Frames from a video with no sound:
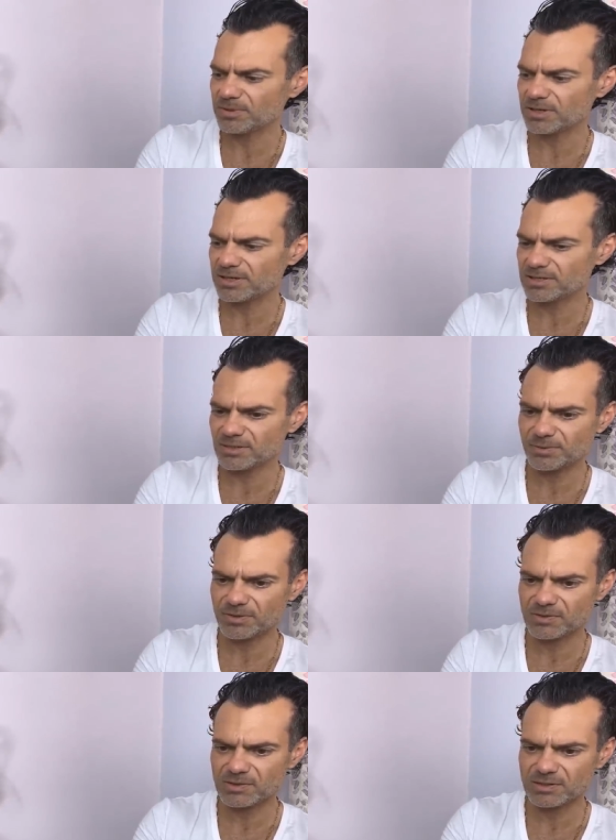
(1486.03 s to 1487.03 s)
but let's see what
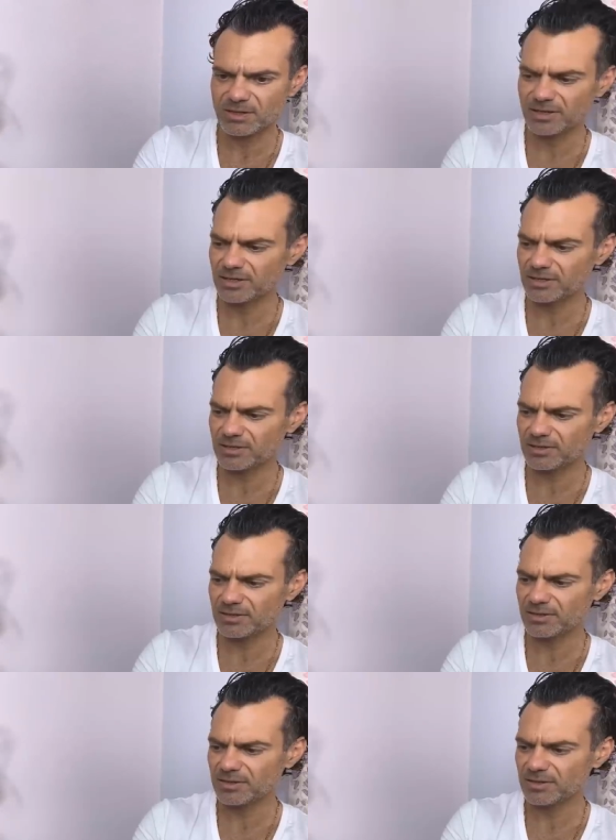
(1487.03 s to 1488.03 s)
this is like.
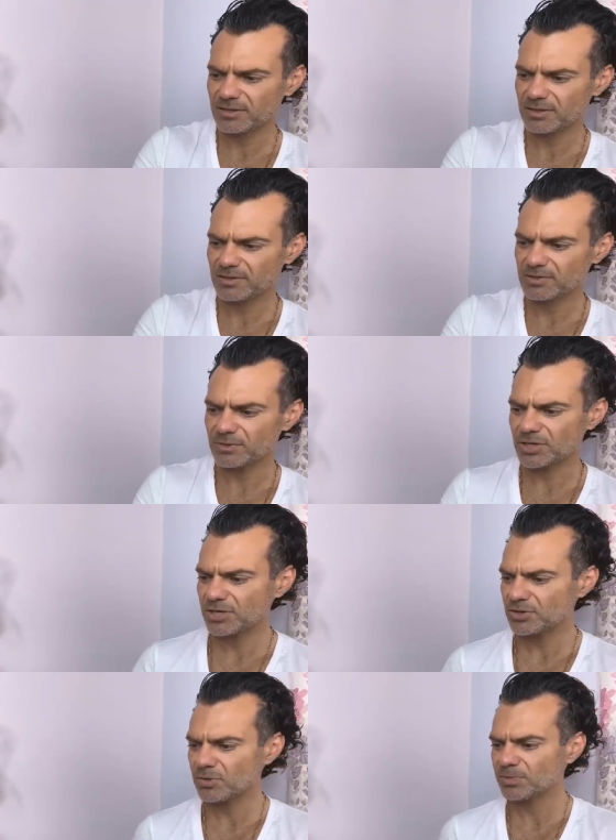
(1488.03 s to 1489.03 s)
So
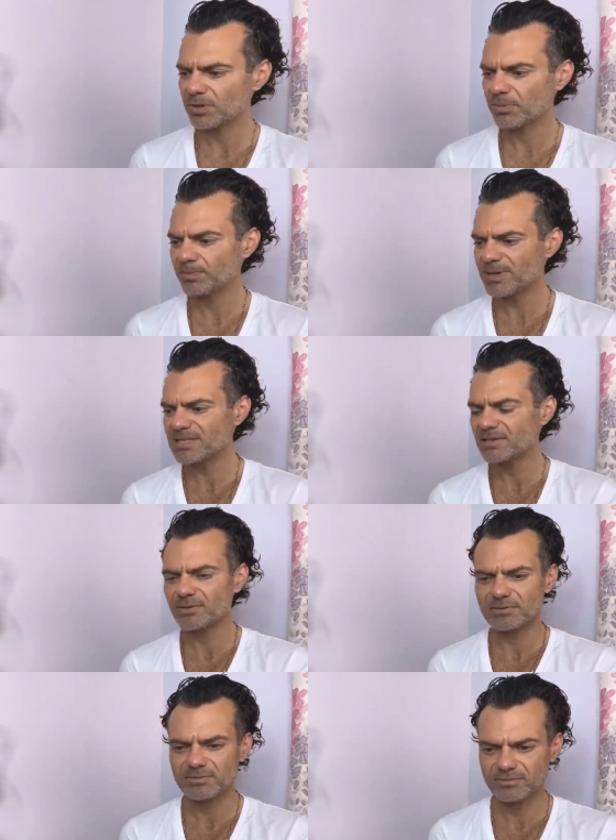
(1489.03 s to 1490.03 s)
gingembre pétillant.